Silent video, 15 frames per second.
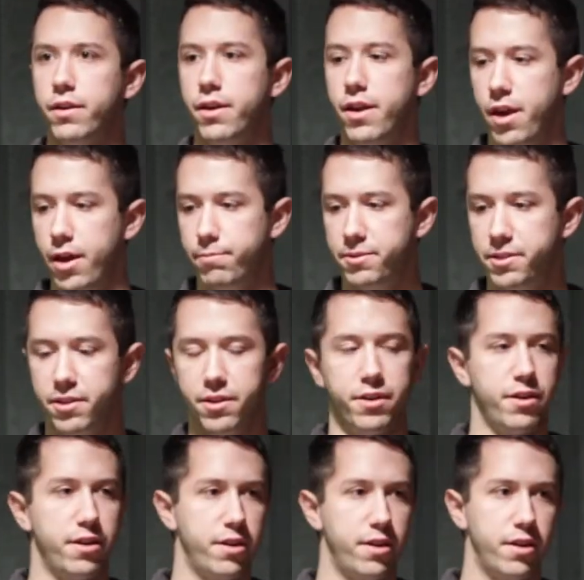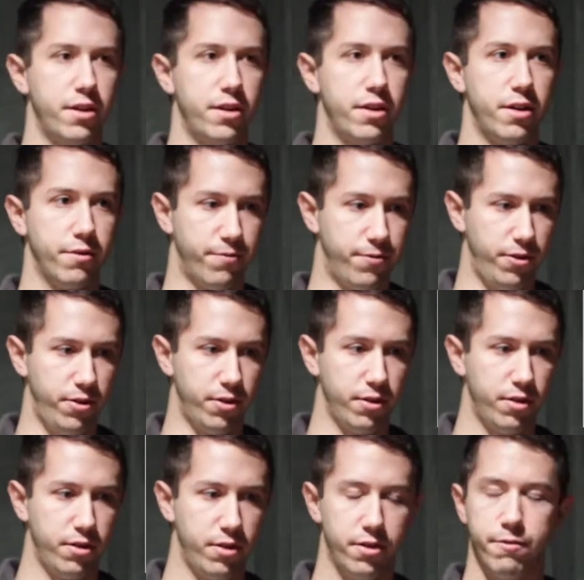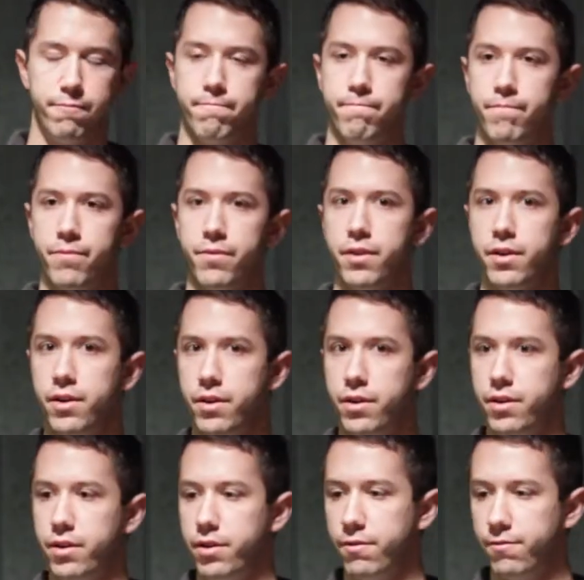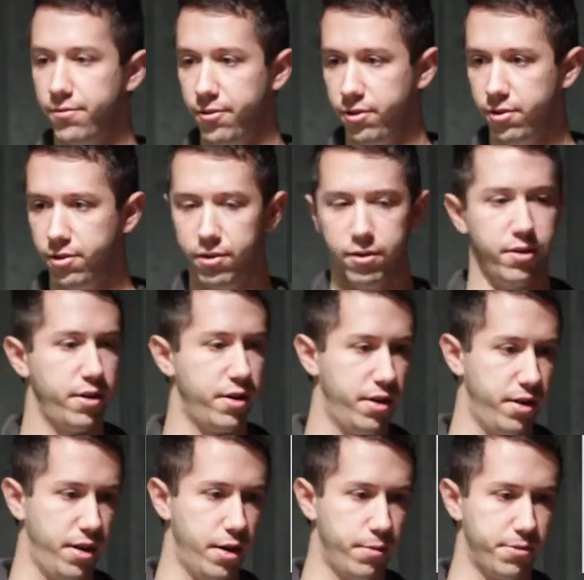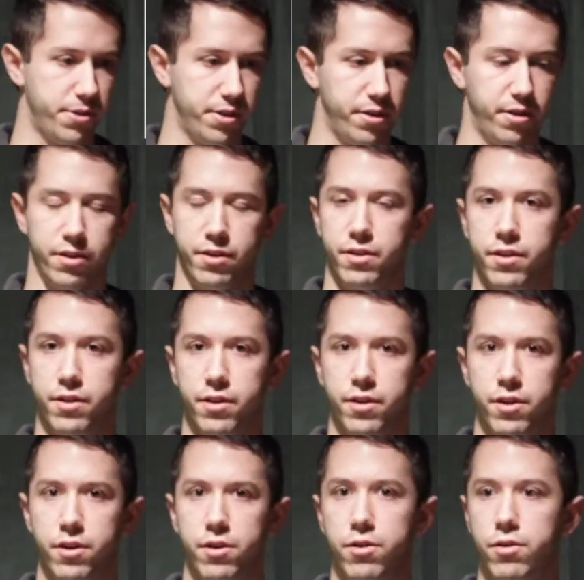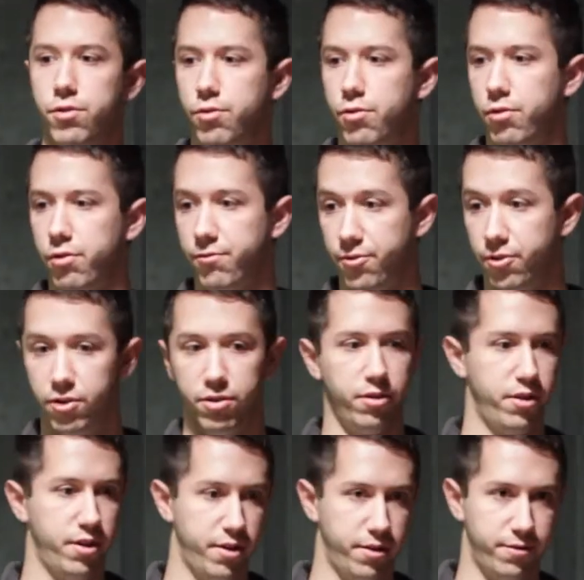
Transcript: empty and full, full and empty, or full and